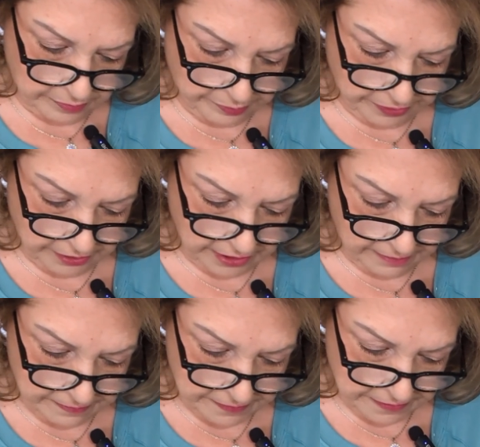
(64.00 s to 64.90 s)
pull
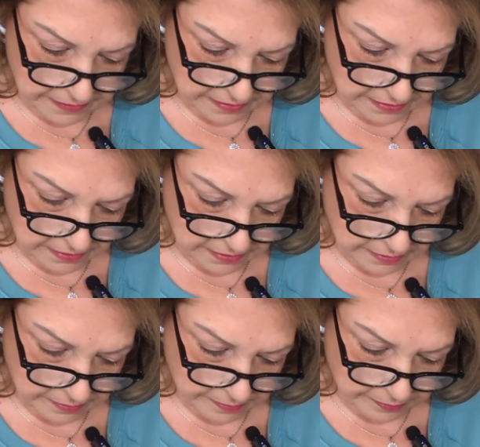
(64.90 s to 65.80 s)
up,
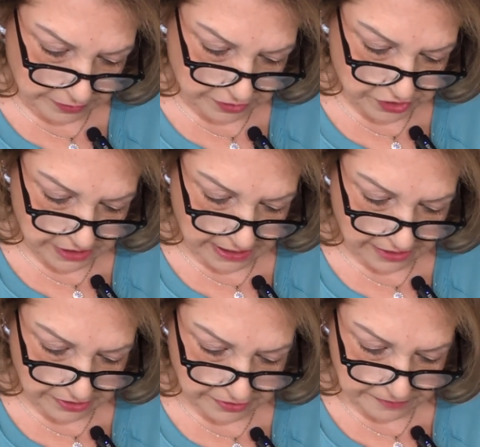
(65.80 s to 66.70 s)
push
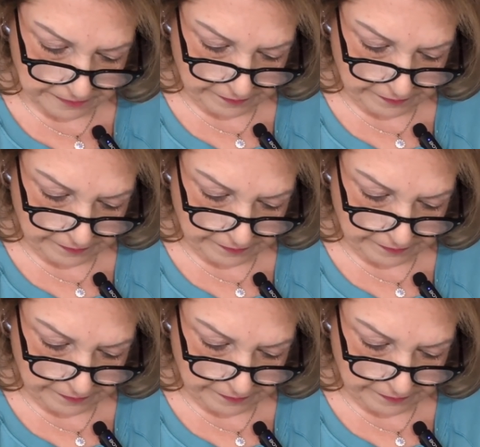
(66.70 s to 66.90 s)
together,